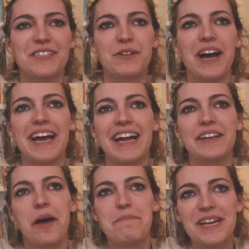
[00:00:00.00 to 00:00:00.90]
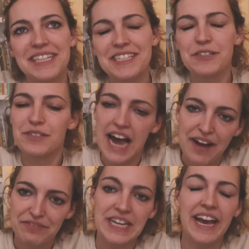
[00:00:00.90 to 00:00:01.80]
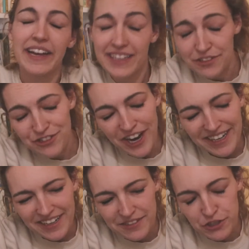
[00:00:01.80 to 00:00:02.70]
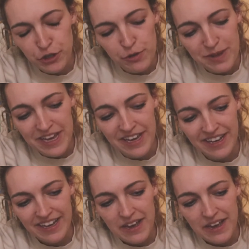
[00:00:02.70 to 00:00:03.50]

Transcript: so I had committed to Daphne and Shaggy and Scooby.